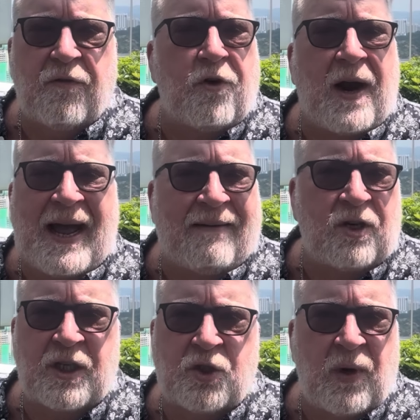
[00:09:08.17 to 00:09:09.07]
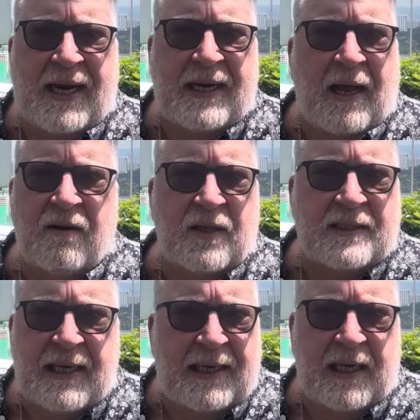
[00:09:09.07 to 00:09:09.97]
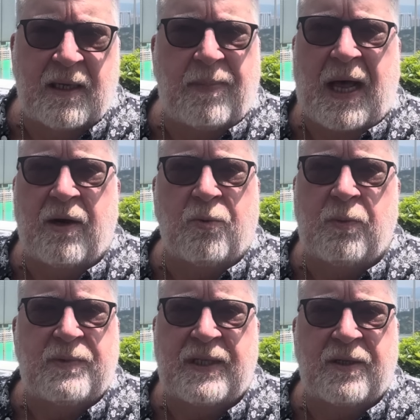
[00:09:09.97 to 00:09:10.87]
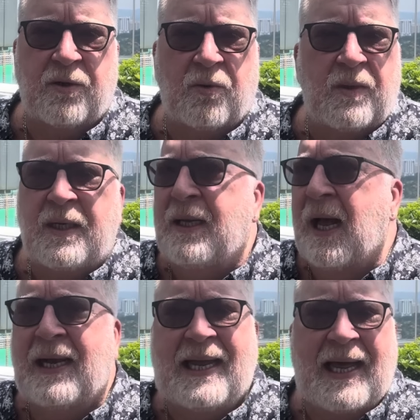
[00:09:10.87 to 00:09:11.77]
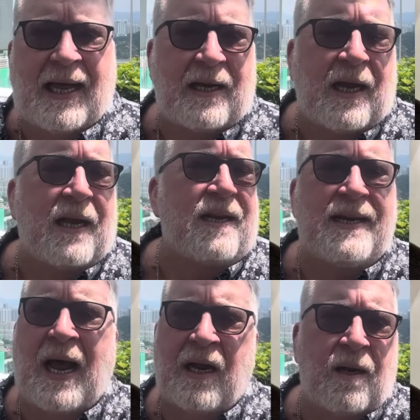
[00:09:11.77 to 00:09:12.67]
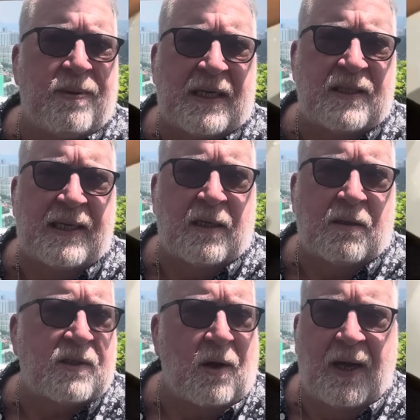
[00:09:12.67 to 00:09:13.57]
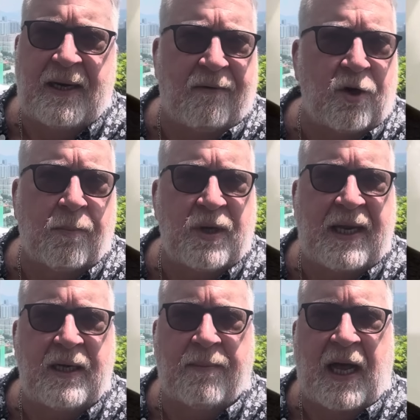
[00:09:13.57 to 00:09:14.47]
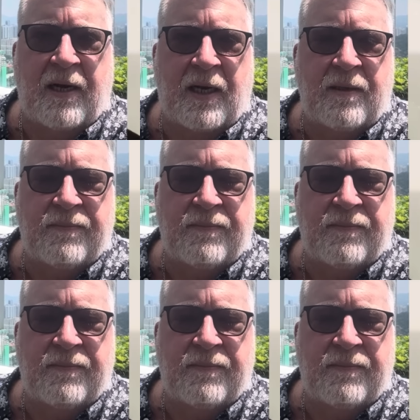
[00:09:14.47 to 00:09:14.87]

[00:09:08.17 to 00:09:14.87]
forever to drain out of the sink in the powder room too. Again, not a big deal, so I never complained about it.